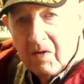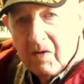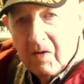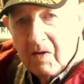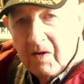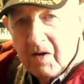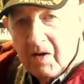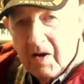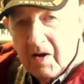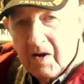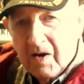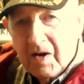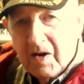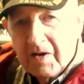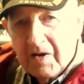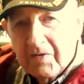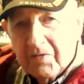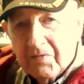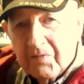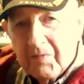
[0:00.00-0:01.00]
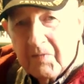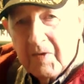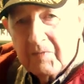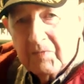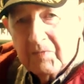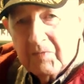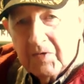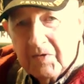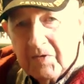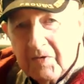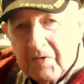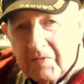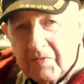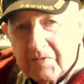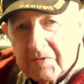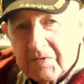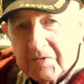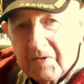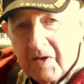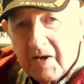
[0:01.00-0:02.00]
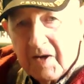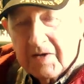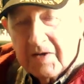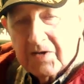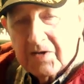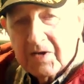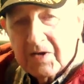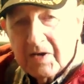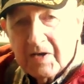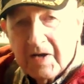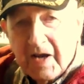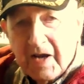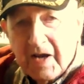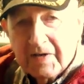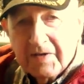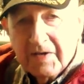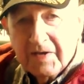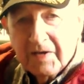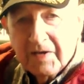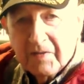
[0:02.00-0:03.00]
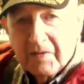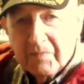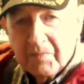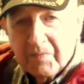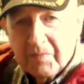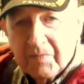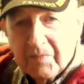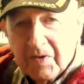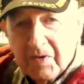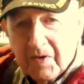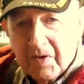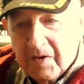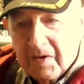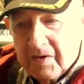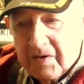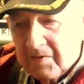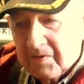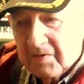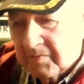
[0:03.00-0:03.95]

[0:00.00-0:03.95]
yeah, I don't remember. I think it had the uh,